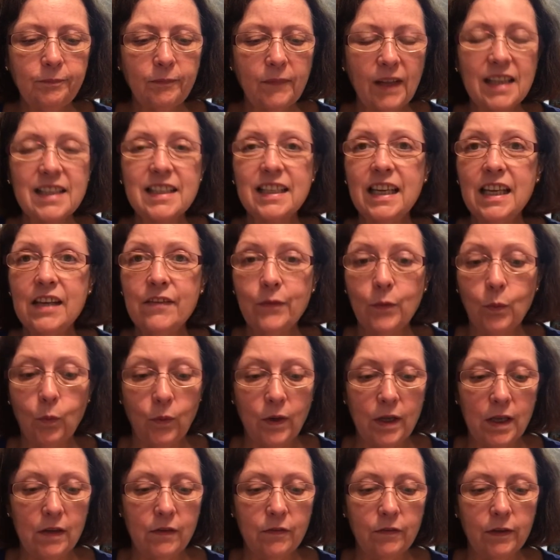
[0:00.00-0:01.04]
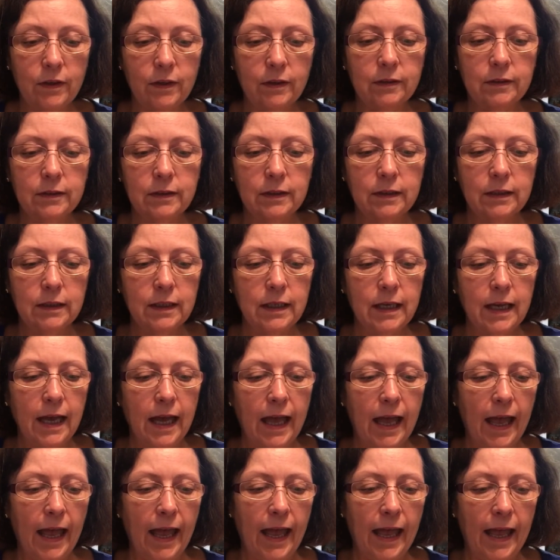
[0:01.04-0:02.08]
It's an even weave,
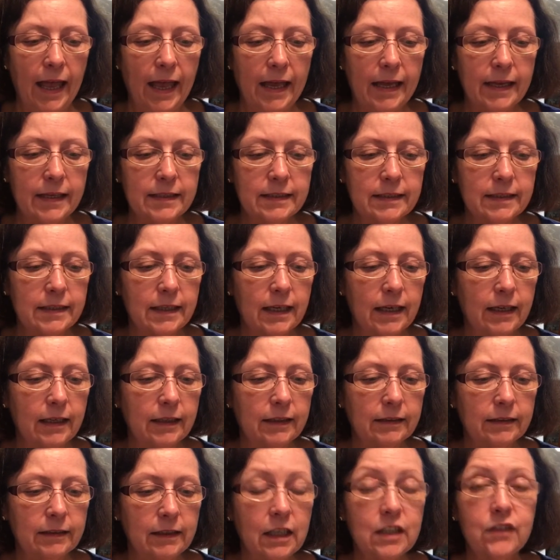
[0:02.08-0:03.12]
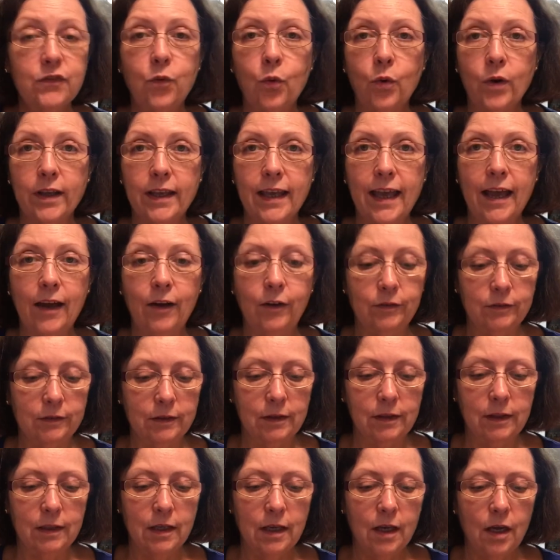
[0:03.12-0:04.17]
and it's 40 count.
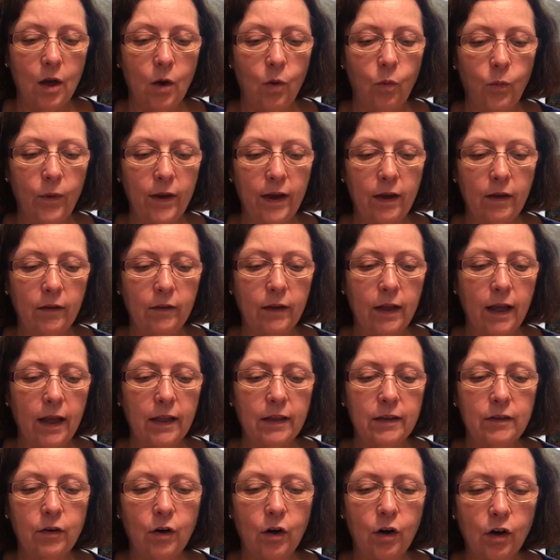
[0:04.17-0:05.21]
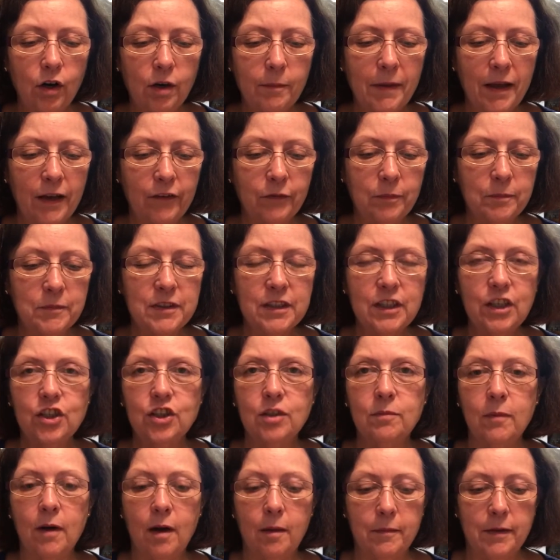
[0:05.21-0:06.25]
Well, I've heard about it from
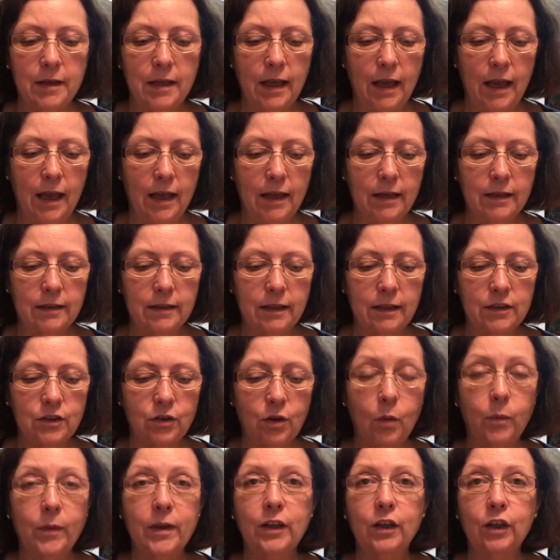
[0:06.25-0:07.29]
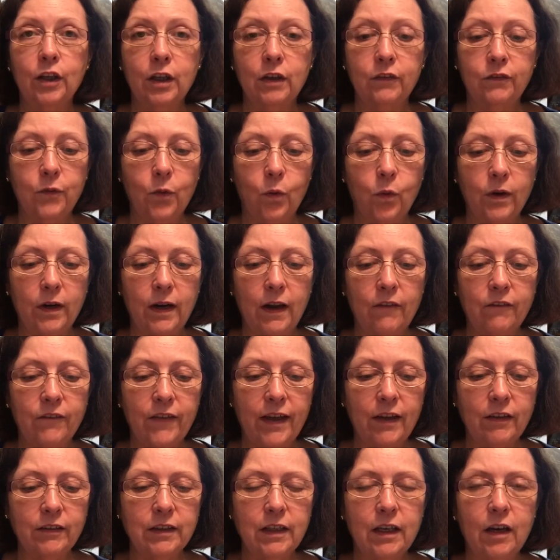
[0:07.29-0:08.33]
Stitchin' Mommy, and so I went looking for it, and I
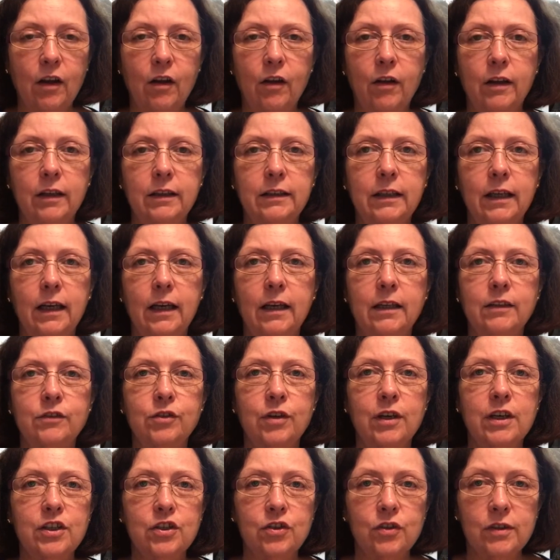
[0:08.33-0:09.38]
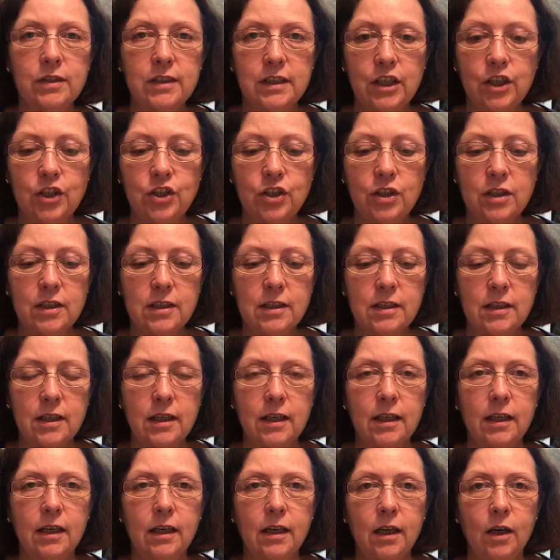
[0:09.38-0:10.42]
found it on Traditional Stitches,
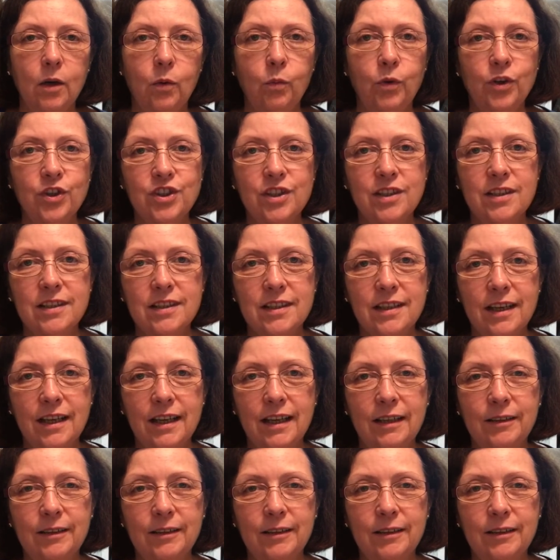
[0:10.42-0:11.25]
which is,